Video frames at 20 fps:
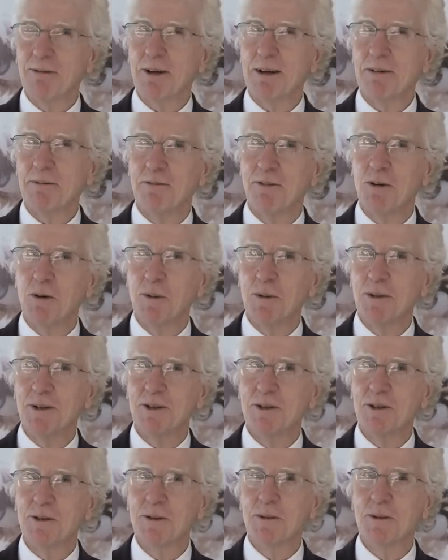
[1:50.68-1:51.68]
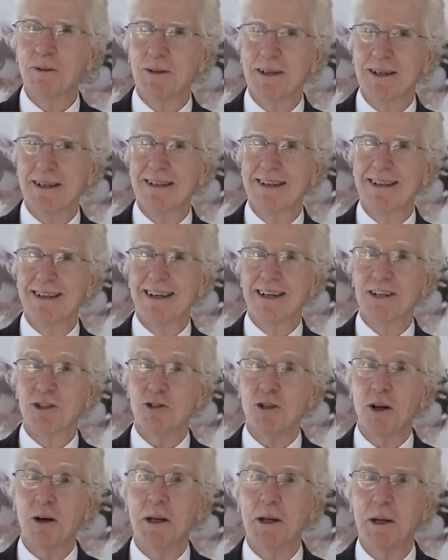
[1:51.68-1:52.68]
looking forward to
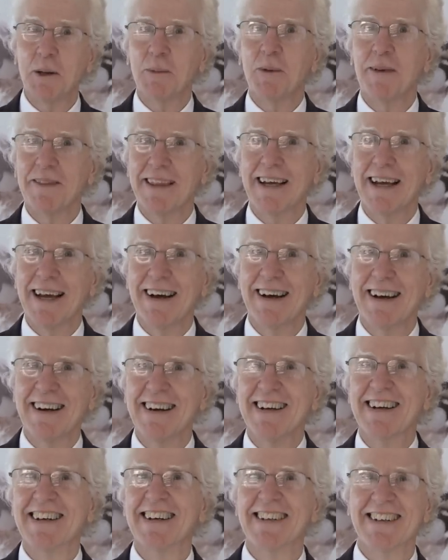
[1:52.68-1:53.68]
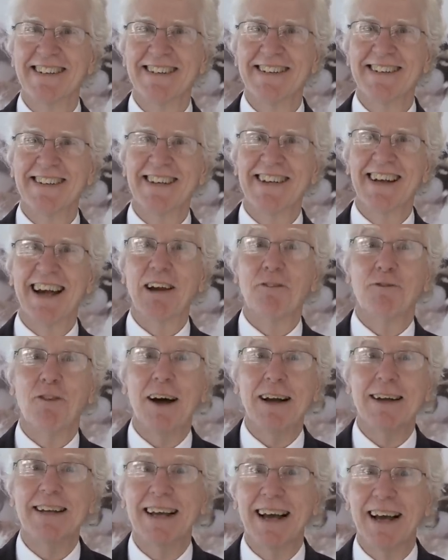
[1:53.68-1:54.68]
showing you what they are and
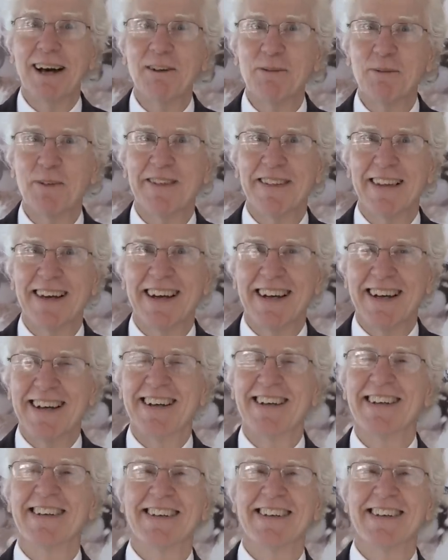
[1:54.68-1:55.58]
finding out what they